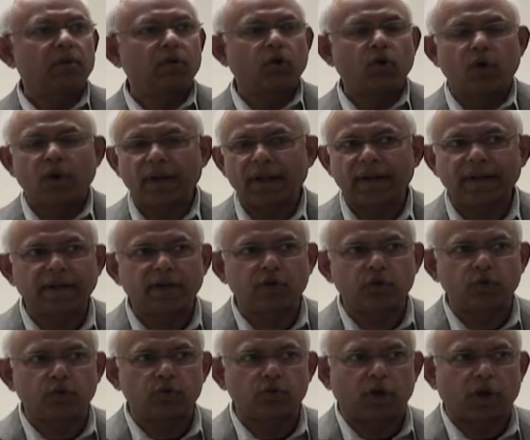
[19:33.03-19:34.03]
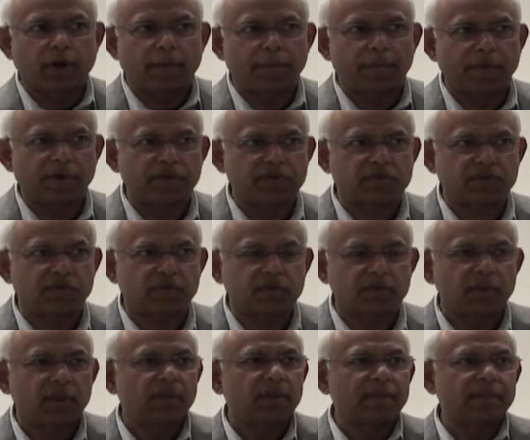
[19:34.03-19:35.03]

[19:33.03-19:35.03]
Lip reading: Go ahead and do the operations.